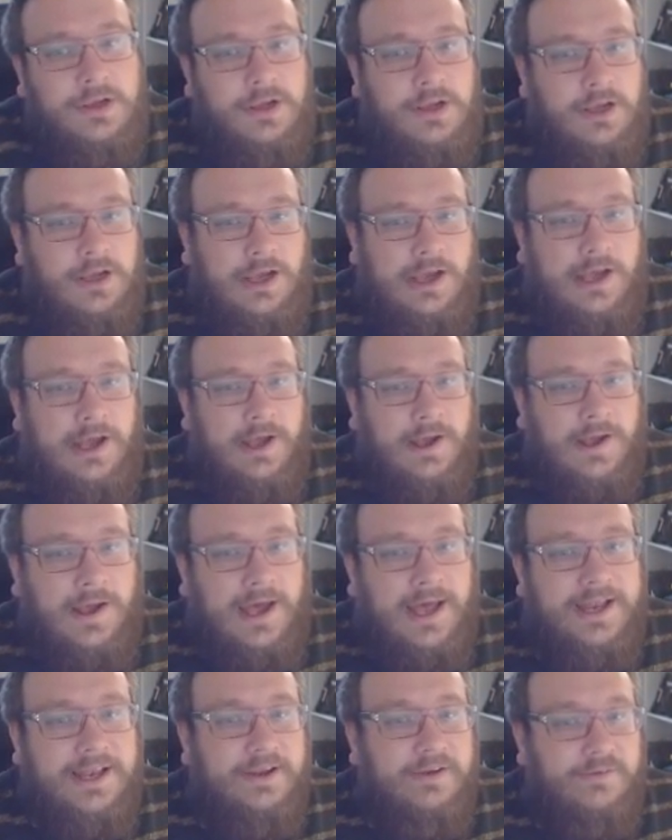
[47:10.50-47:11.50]

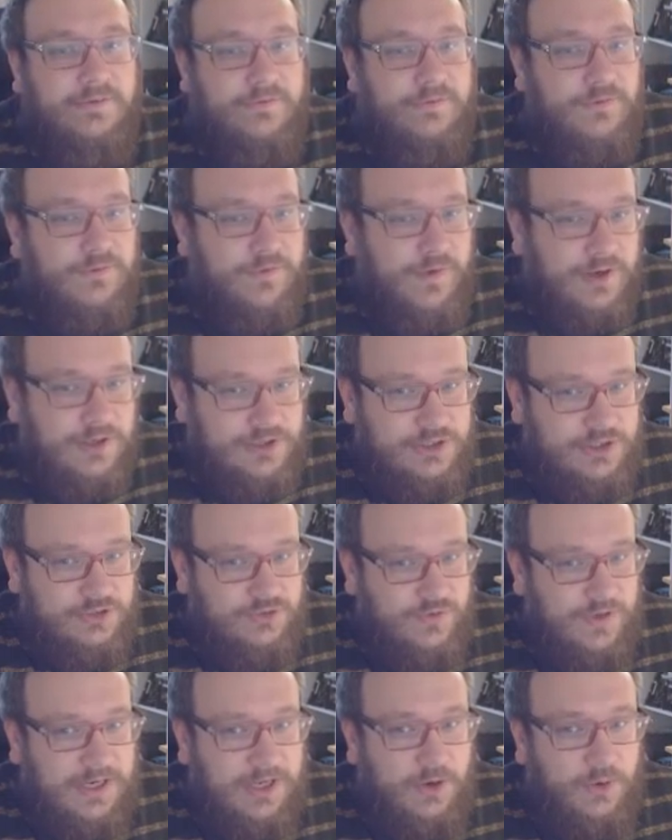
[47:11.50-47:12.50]
And it functions
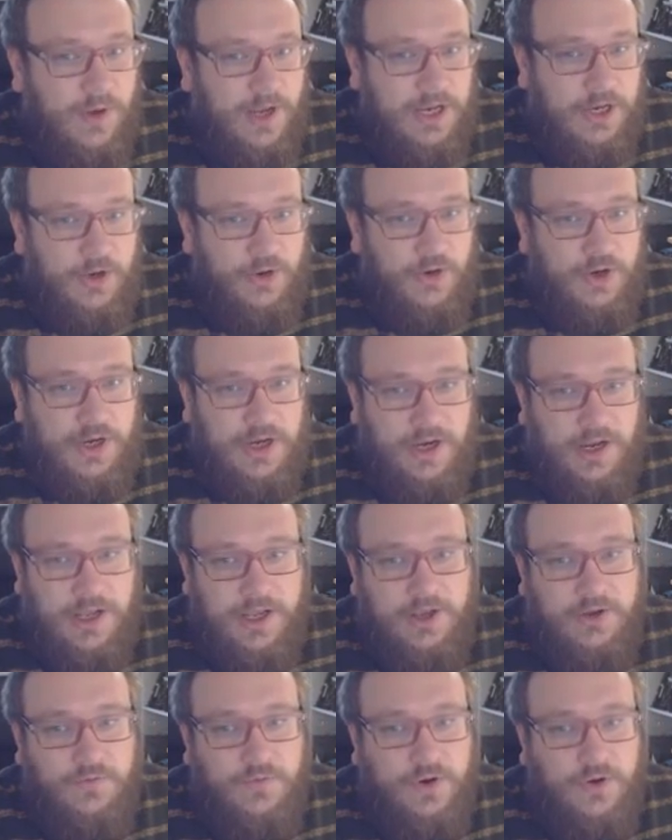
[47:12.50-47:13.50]
really quite a lot
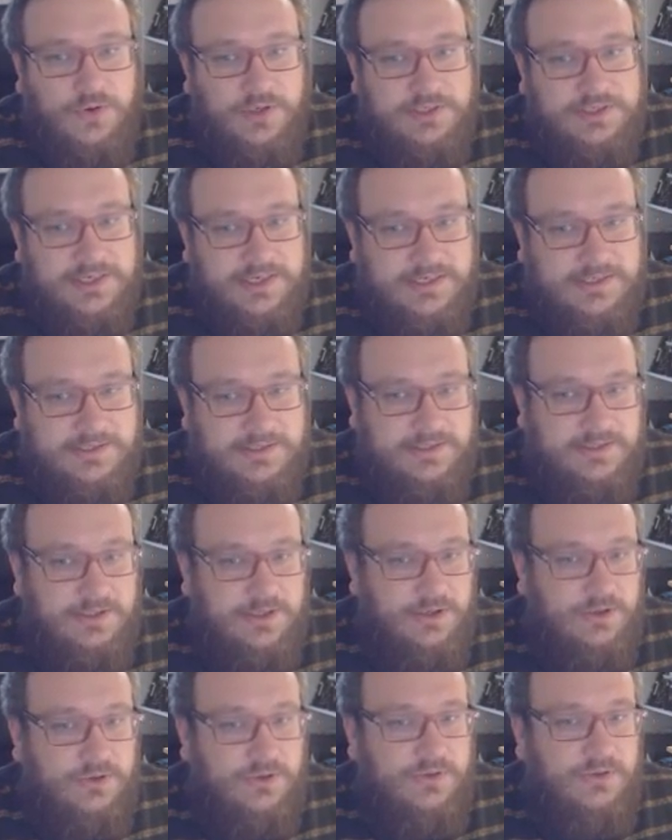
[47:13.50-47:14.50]
like a Rolodex, that
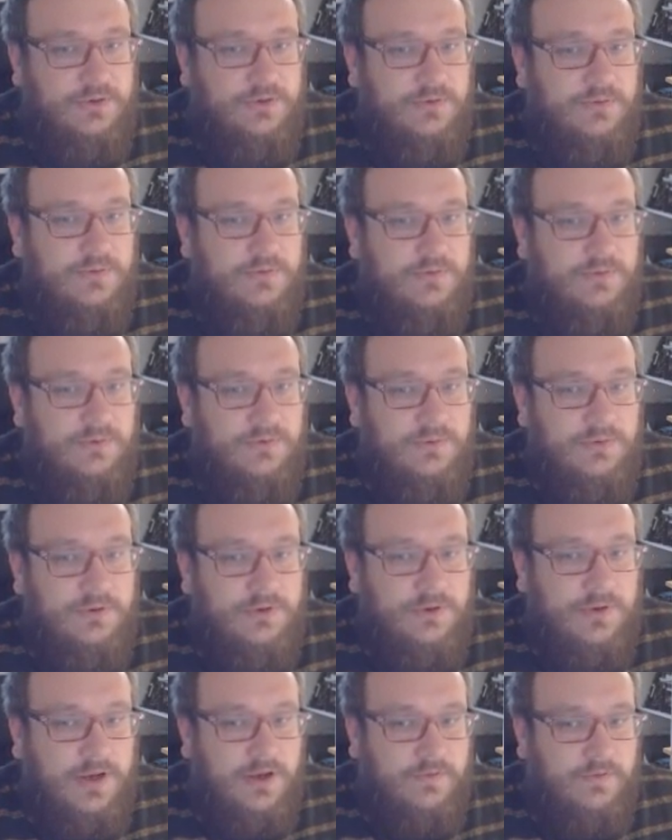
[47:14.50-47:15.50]
you
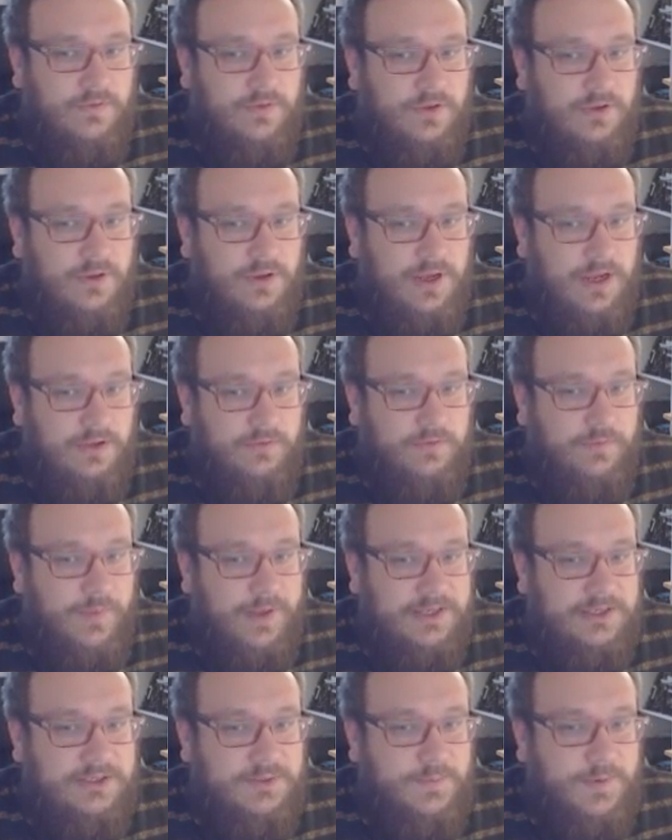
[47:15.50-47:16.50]
have the alphabet
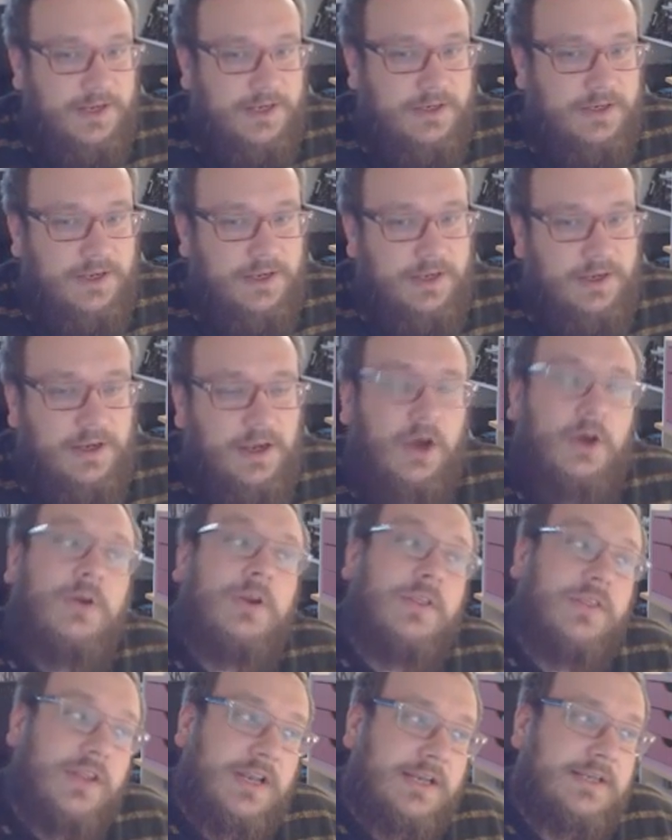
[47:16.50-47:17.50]
displayed here, only
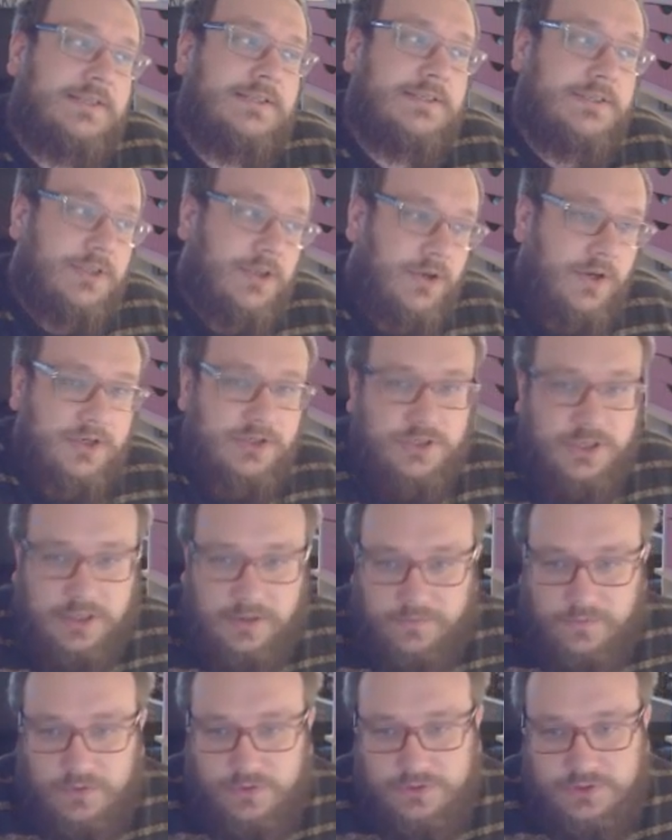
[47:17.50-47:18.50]
the letters that you actually
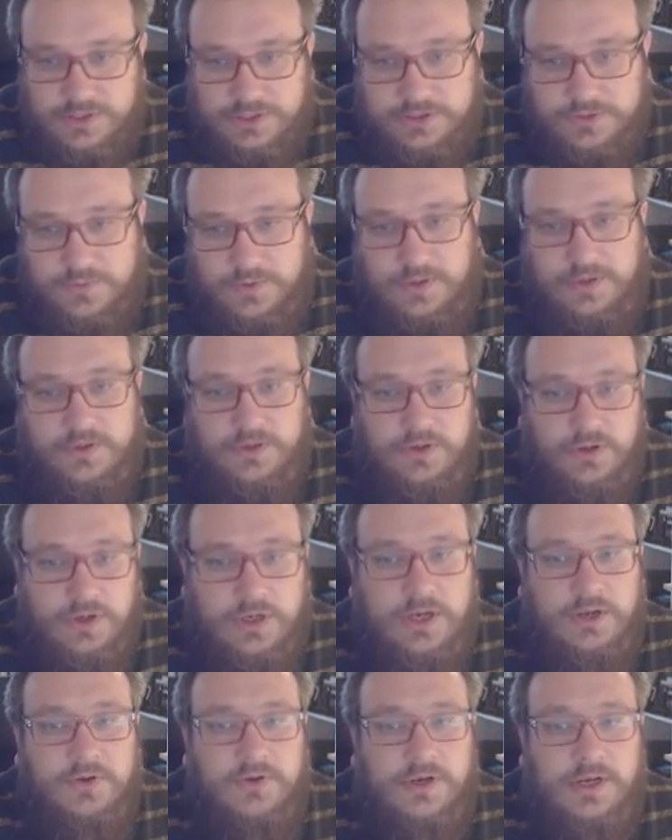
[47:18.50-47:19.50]
have contact with. You
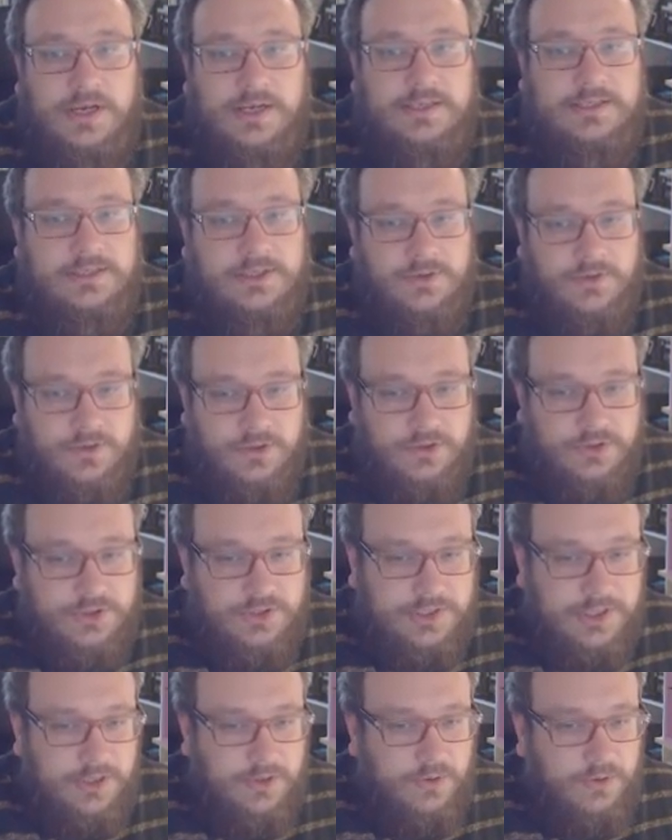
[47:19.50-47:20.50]
click on a letter and you
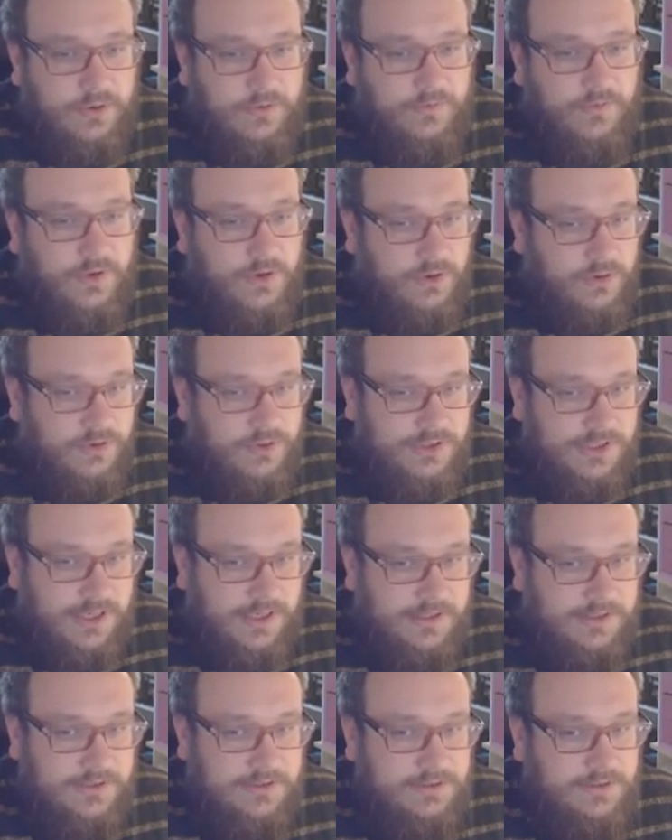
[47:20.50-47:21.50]
see all of the
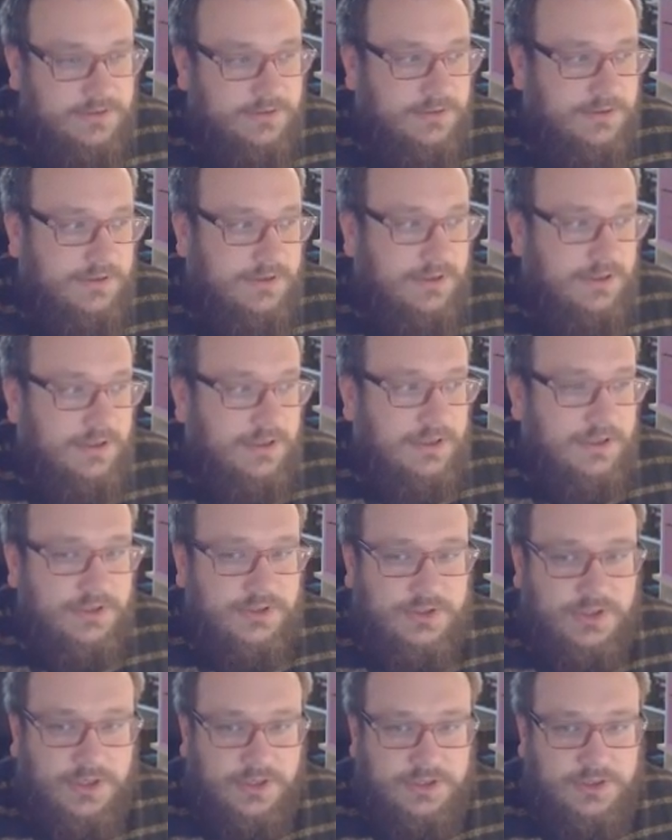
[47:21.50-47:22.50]
contacts
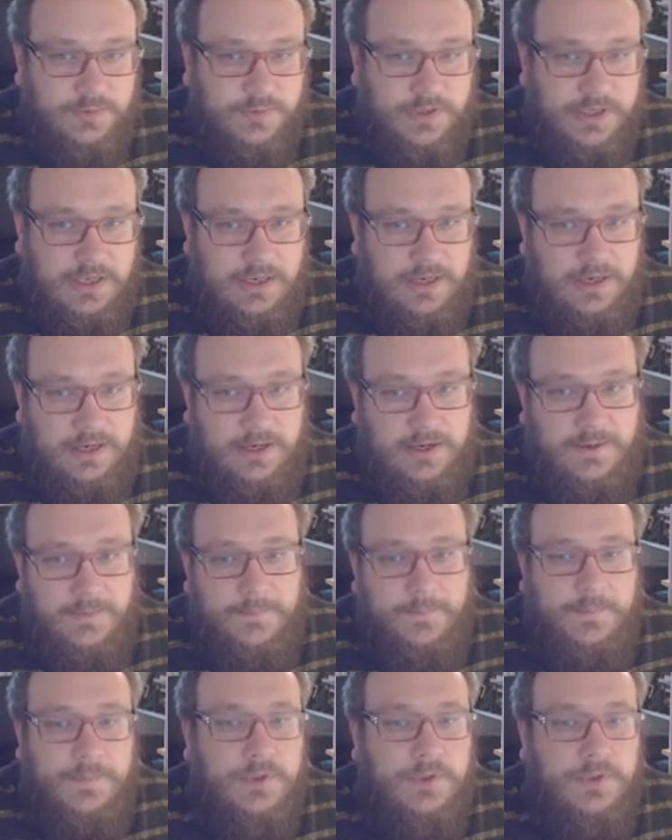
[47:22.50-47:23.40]
starting with that letter.